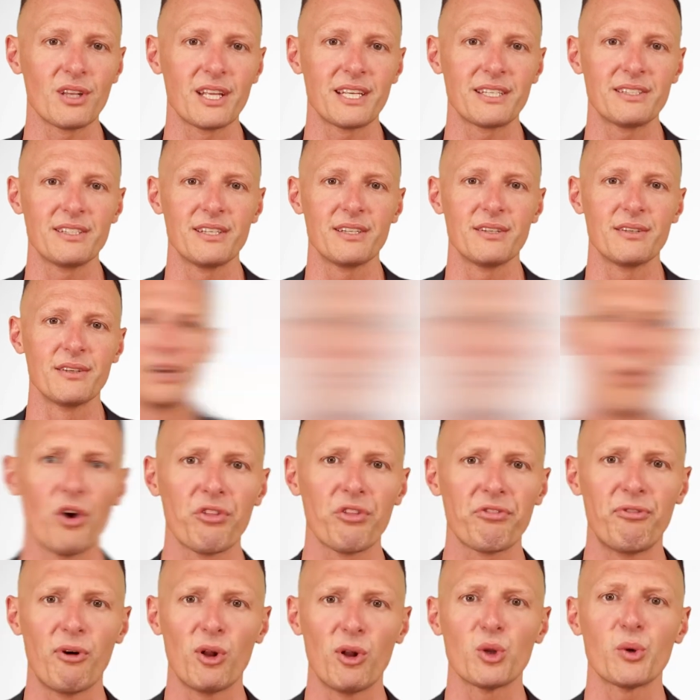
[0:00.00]
LinkedIn,
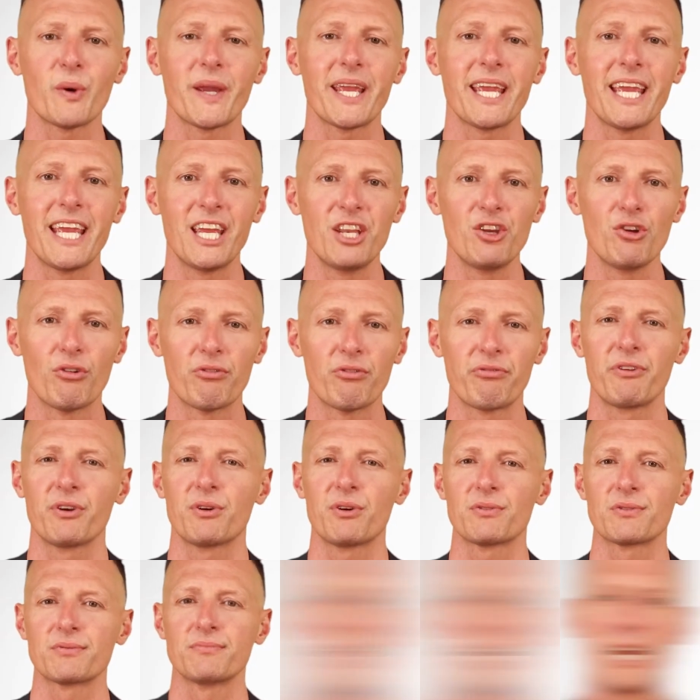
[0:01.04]
worth following in your
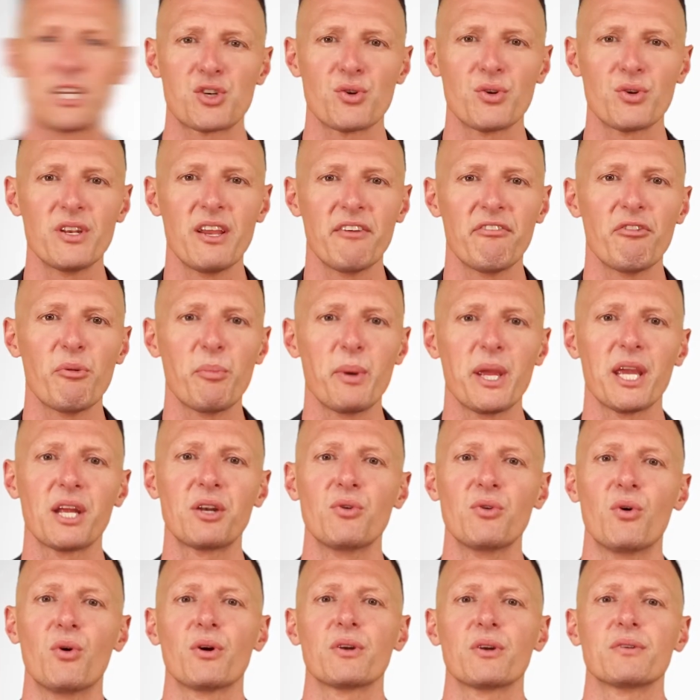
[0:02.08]
field. That should never be
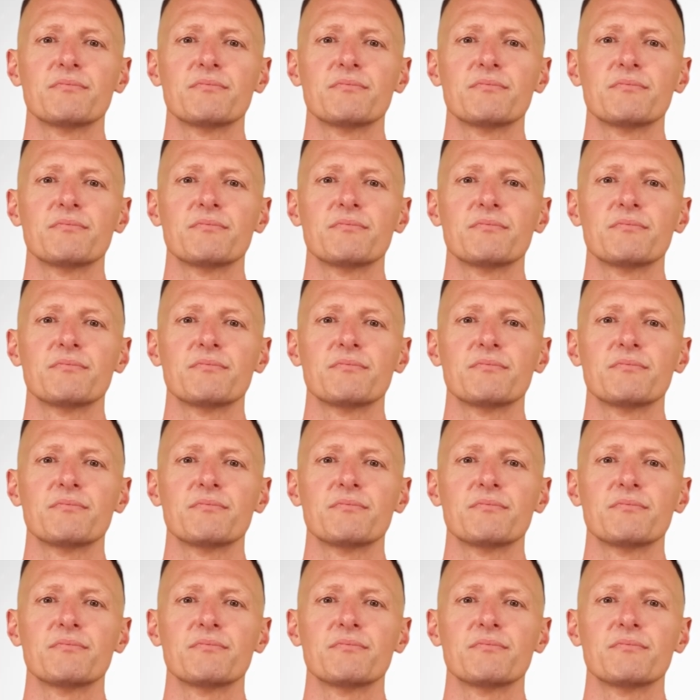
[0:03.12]
ignored.